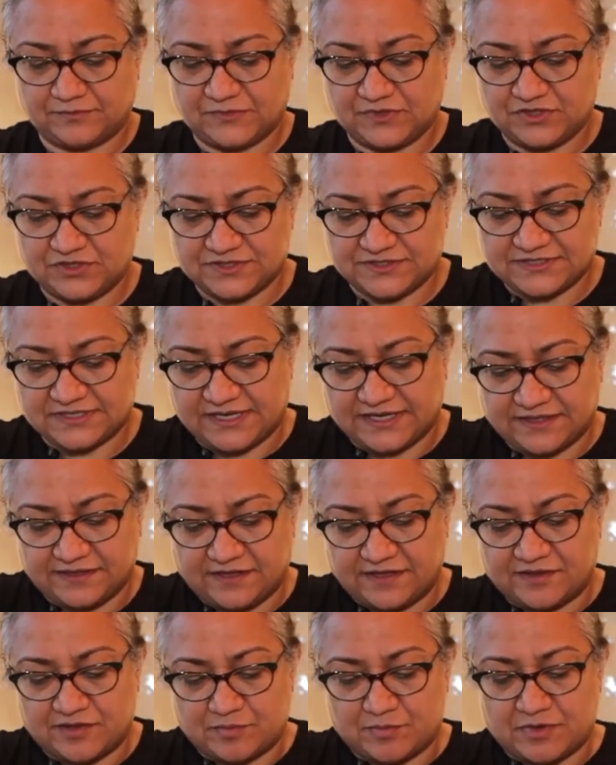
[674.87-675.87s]
Just like
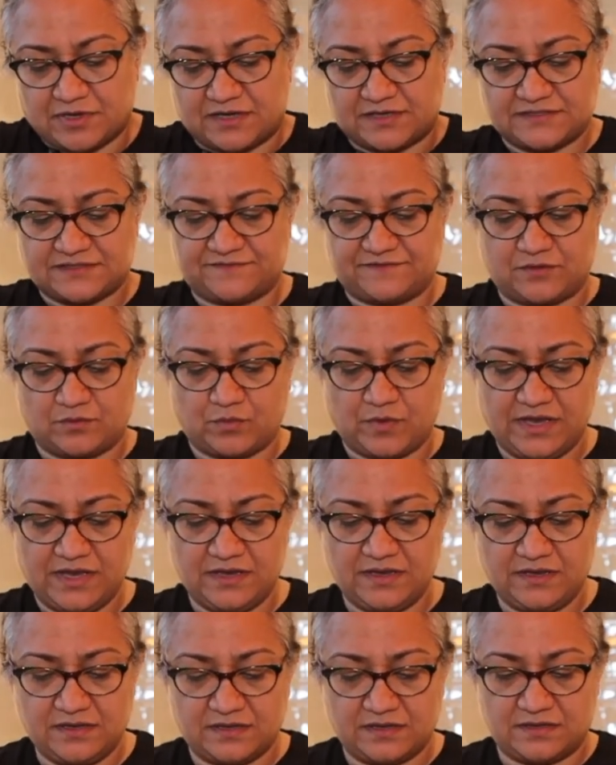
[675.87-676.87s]
the other part of the
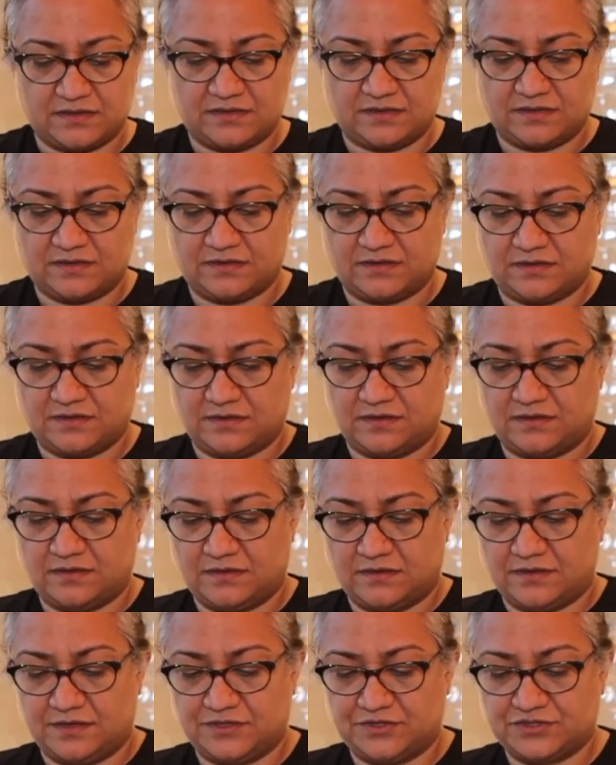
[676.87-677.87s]
wing,
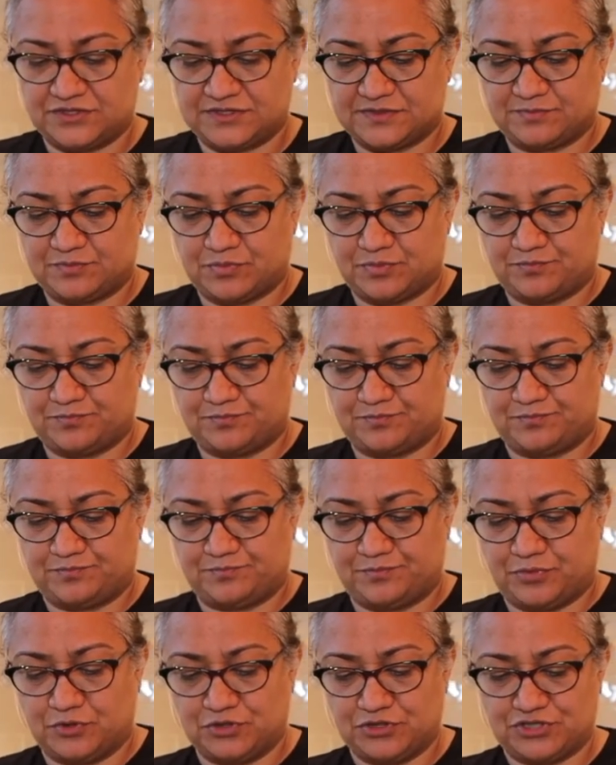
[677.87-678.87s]
you just
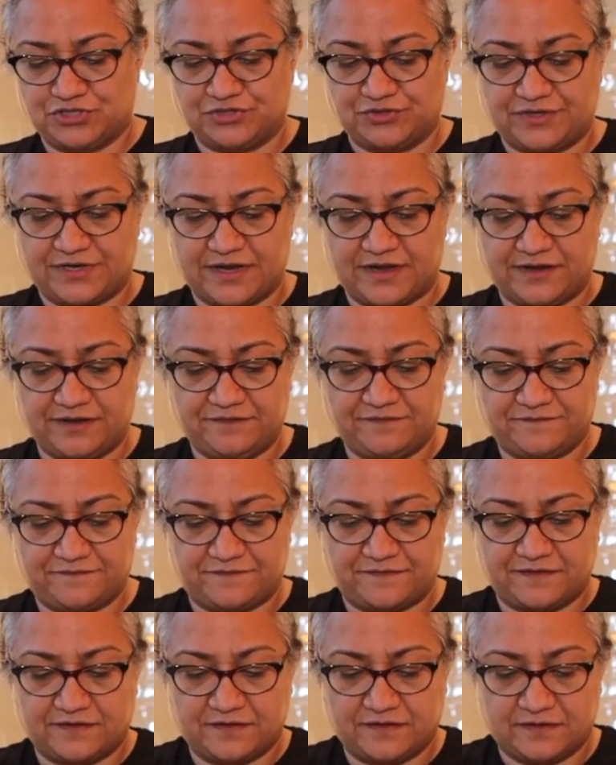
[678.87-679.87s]
push your
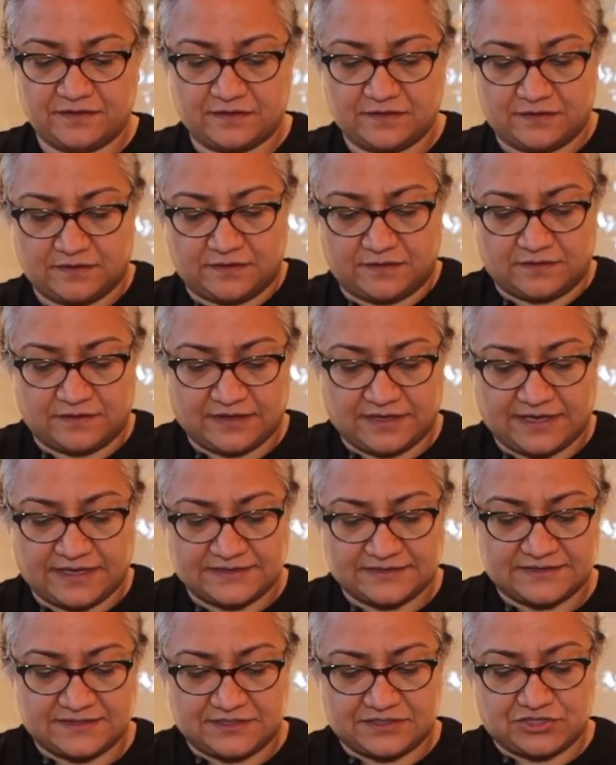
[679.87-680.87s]
knife
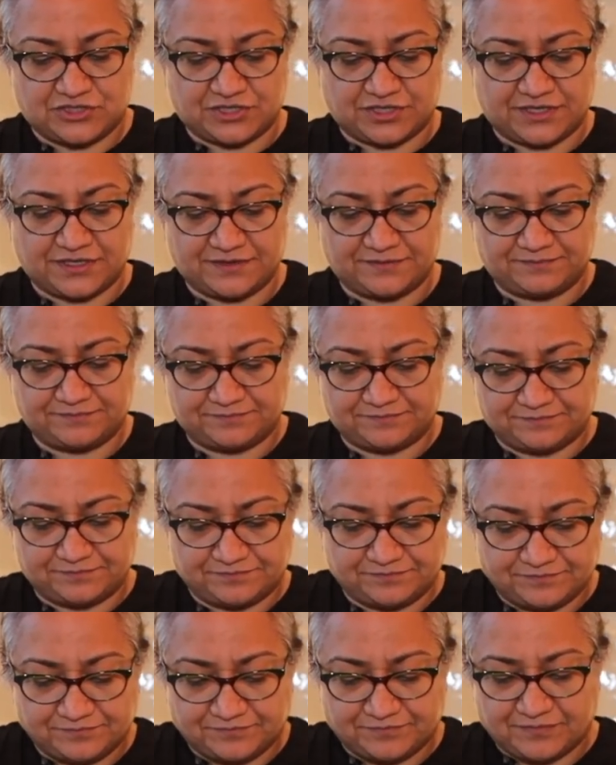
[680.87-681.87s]
against the chicken
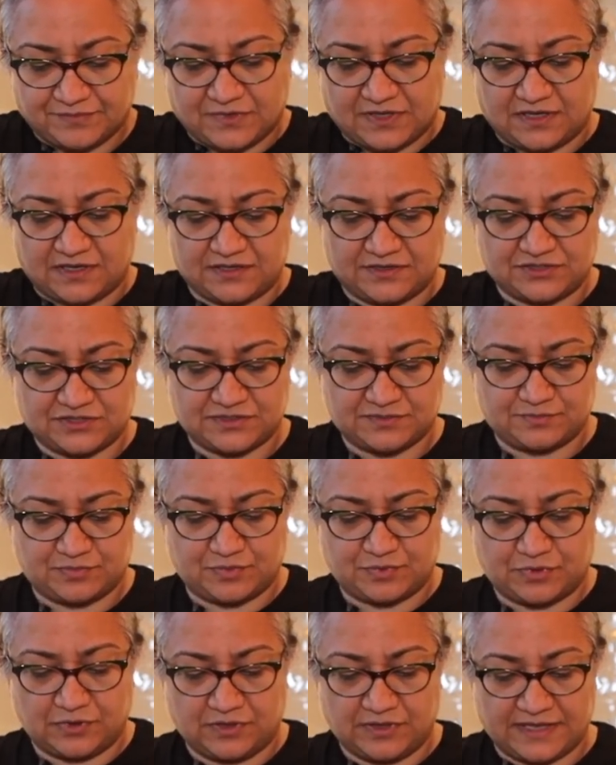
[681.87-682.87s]
and just
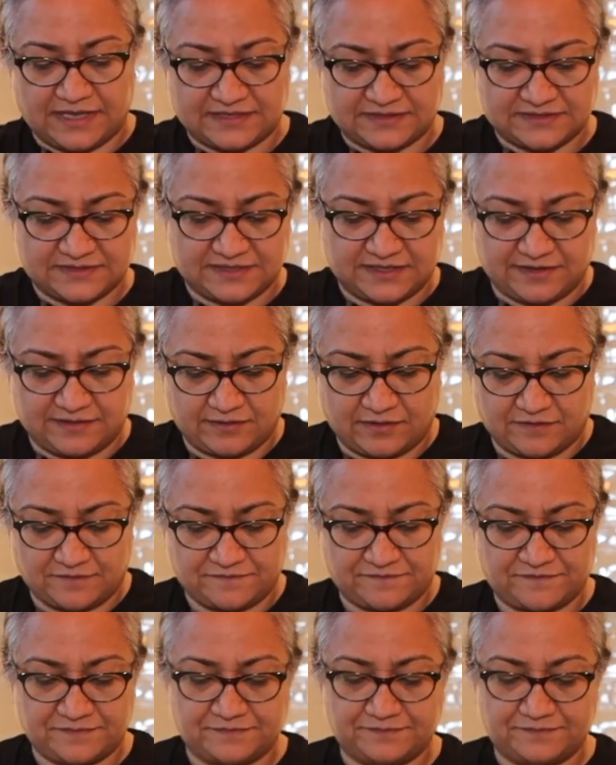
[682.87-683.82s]
pull that skin off.